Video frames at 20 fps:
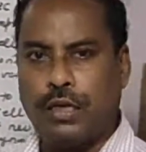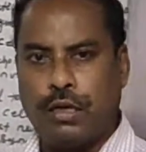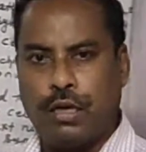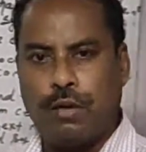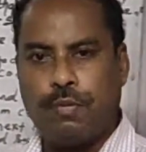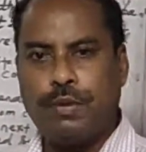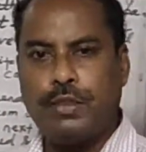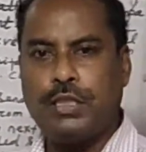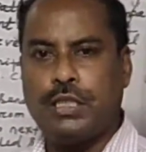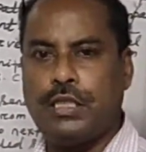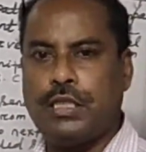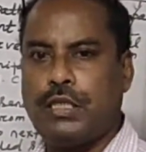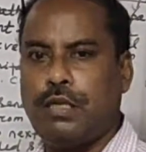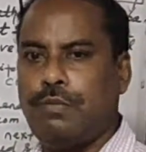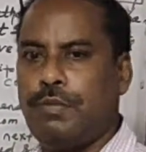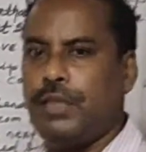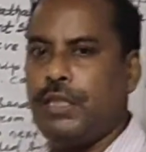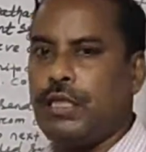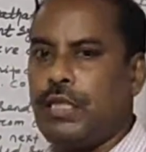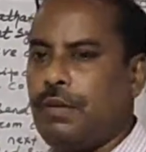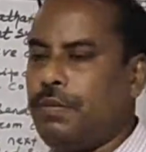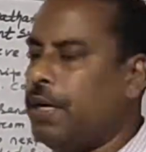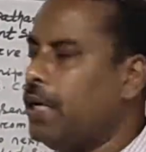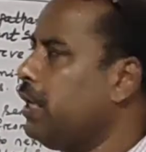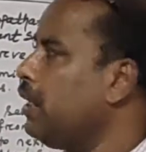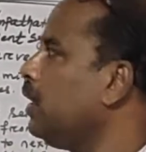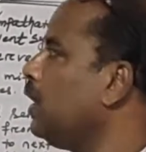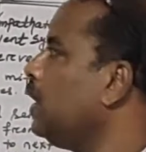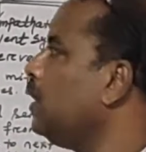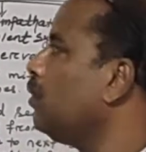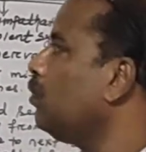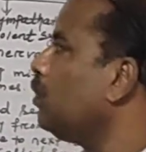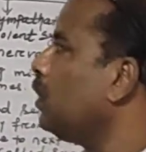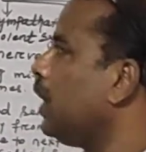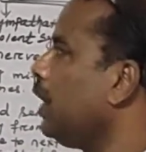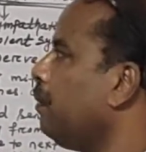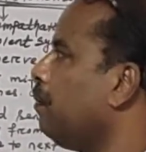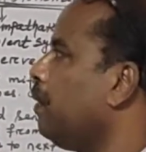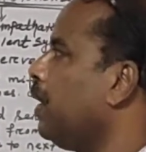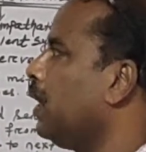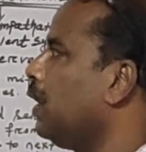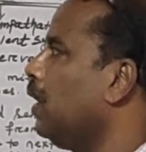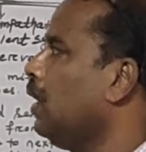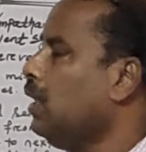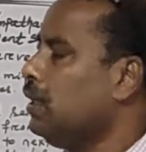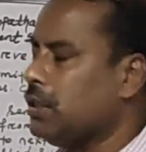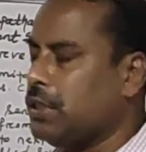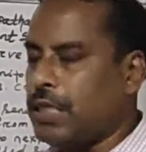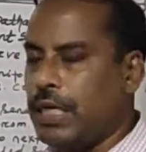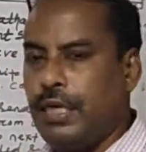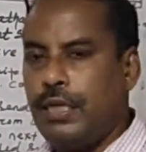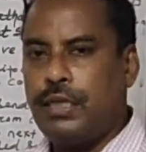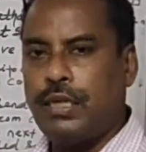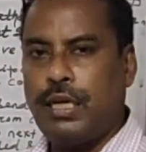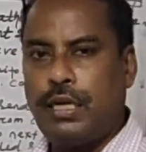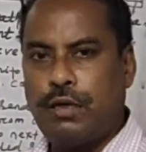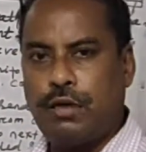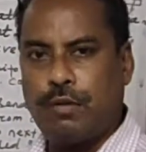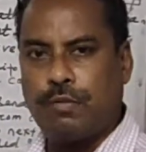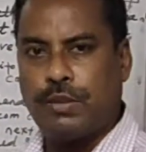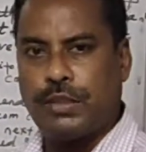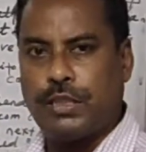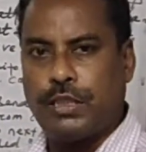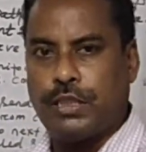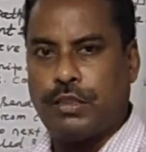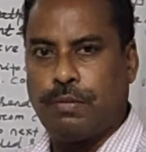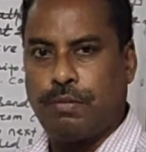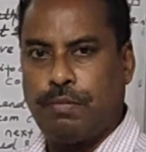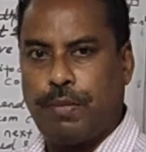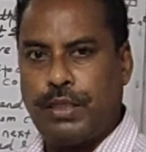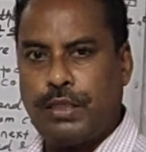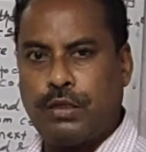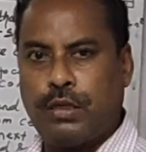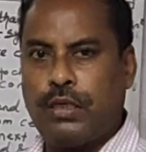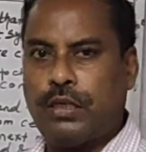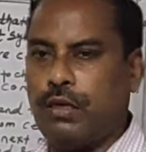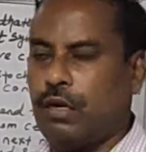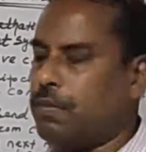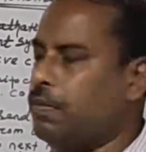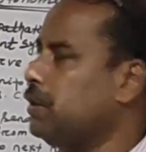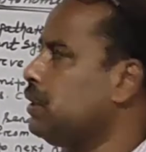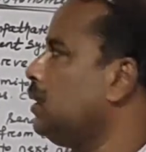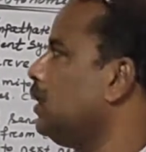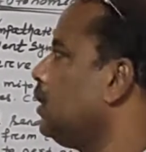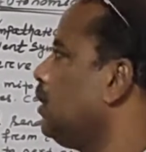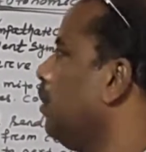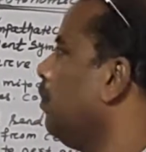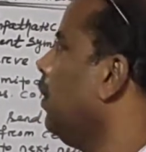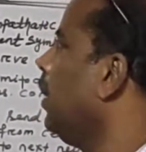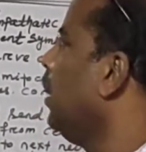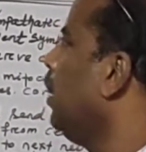nervous system is divided into three parts. Central nervous system, major nervous system,